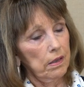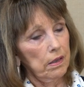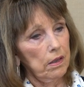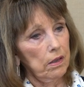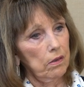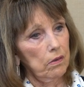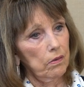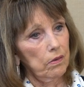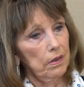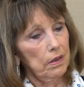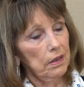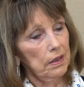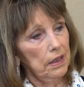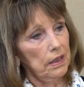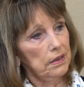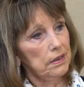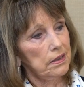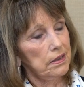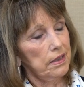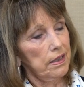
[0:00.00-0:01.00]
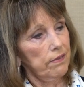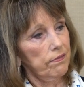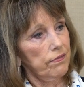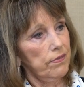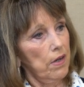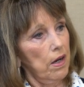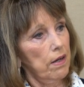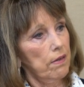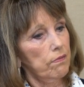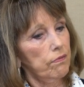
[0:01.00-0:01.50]
you know, at least if
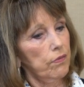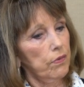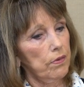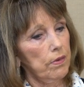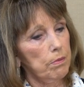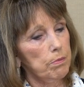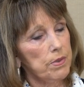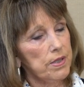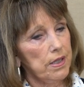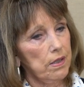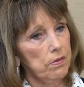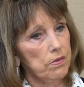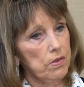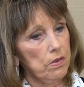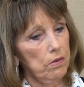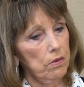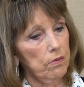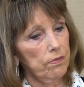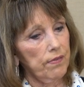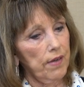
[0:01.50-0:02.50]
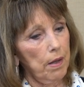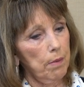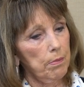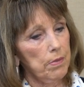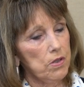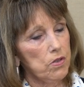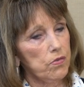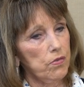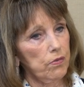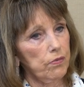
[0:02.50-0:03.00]
not for themselves and their
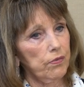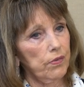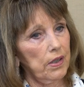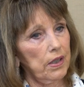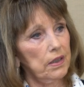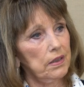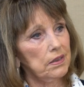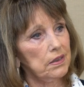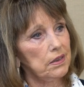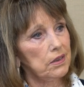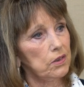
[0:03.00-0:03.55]
families, for friends.